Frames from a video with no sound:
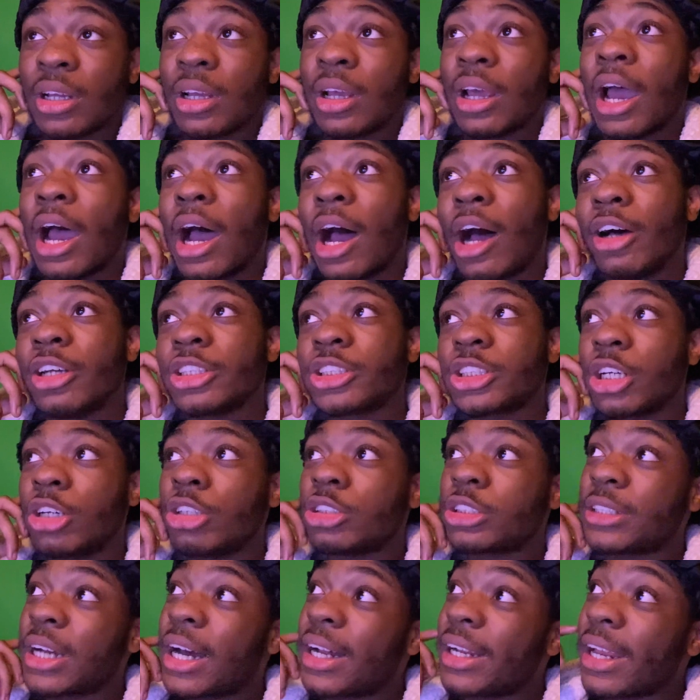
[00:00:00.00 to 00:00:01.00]
I also
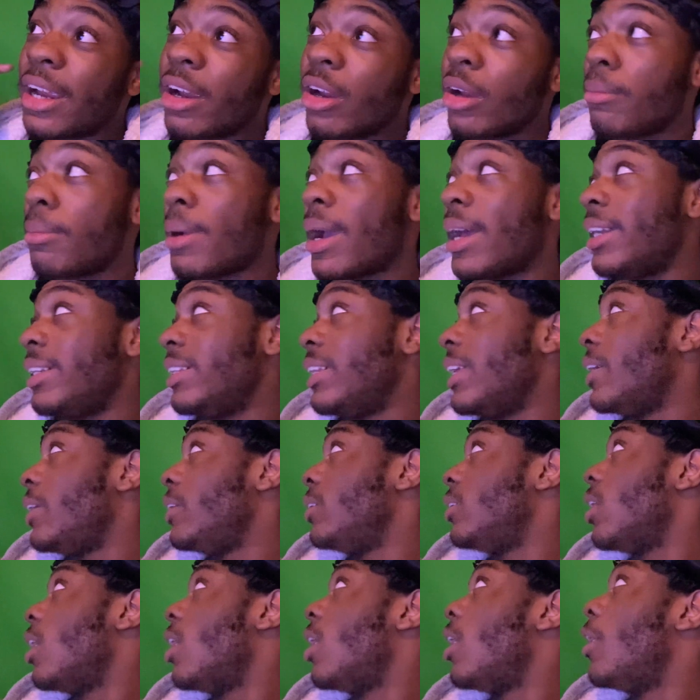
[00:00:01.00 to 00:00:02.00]
shout out everybody
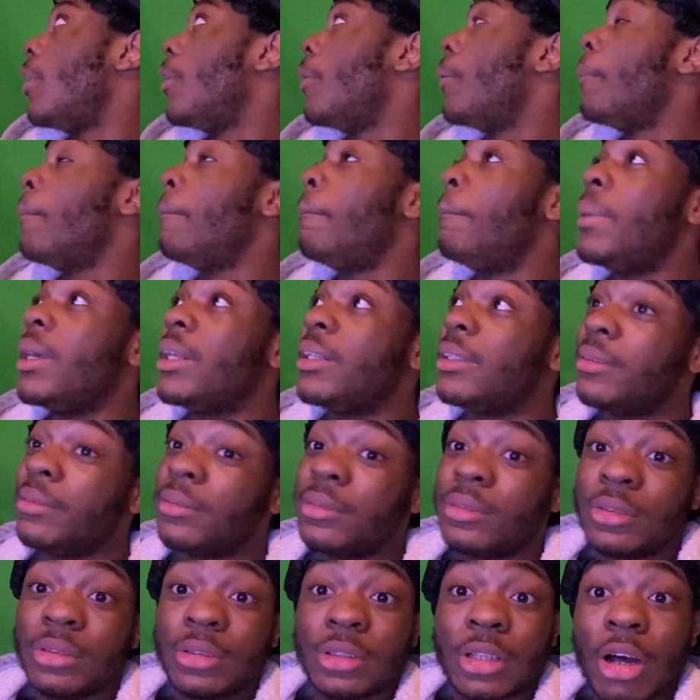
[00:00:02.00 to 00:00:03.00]
that um been
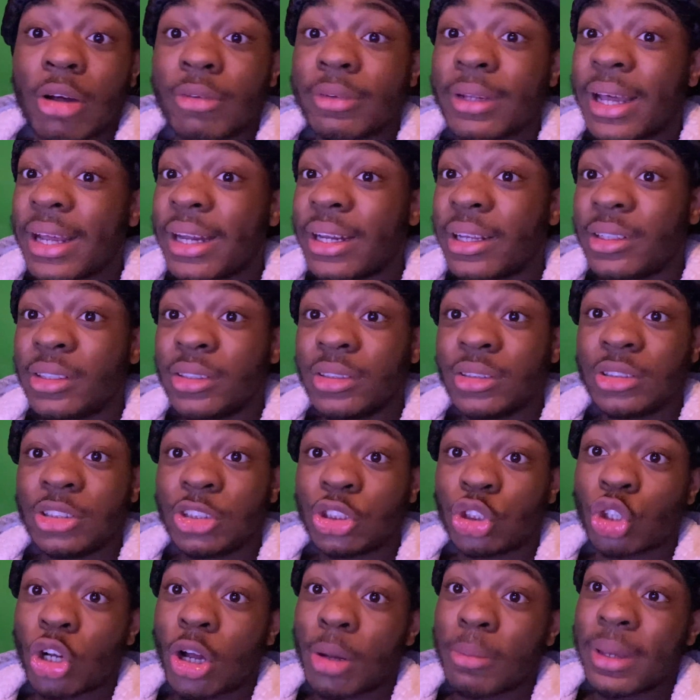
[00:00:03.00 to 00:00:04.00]
donating,
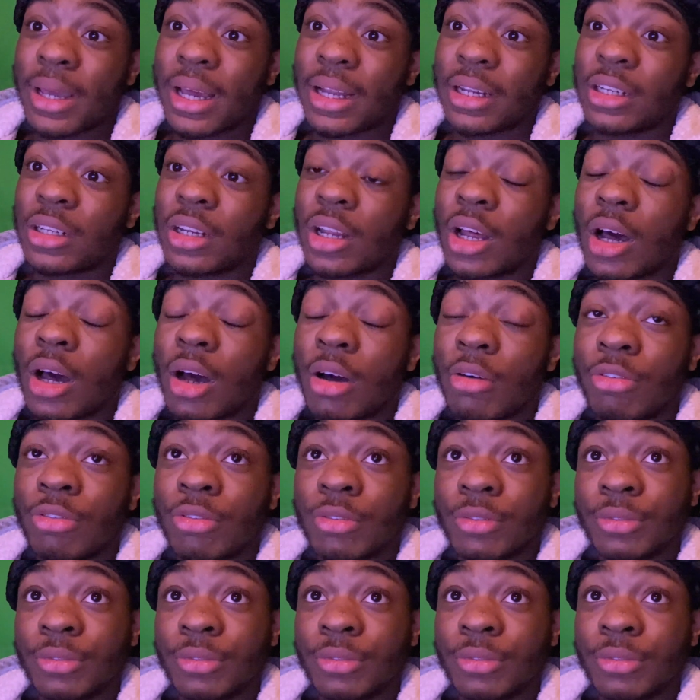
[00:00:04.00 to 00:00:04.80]
showing me hella love.